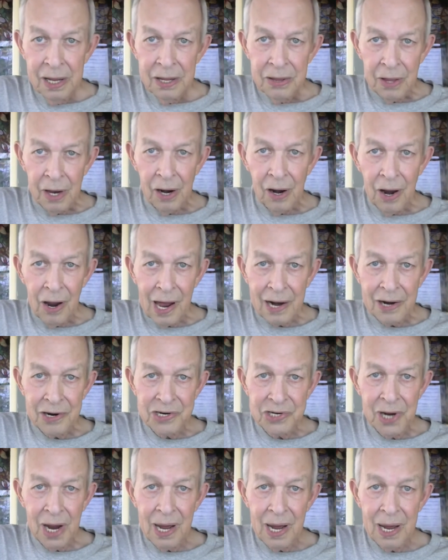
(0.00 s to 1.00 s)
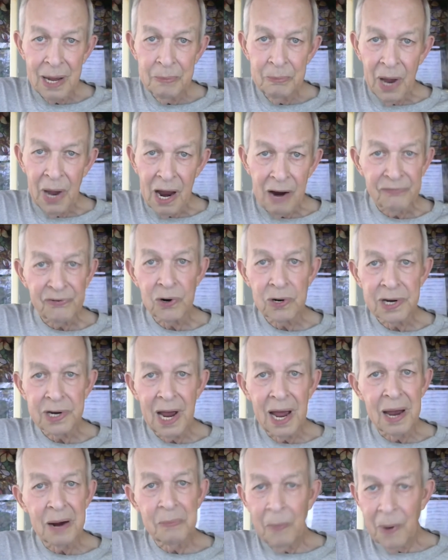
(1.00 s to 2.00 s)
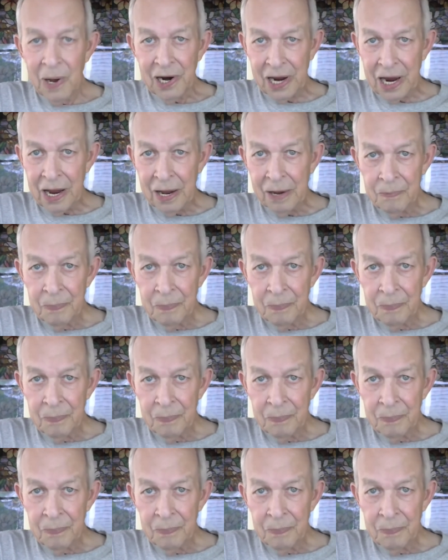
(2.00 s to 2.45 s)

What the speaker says: that a lot of time, effort, and money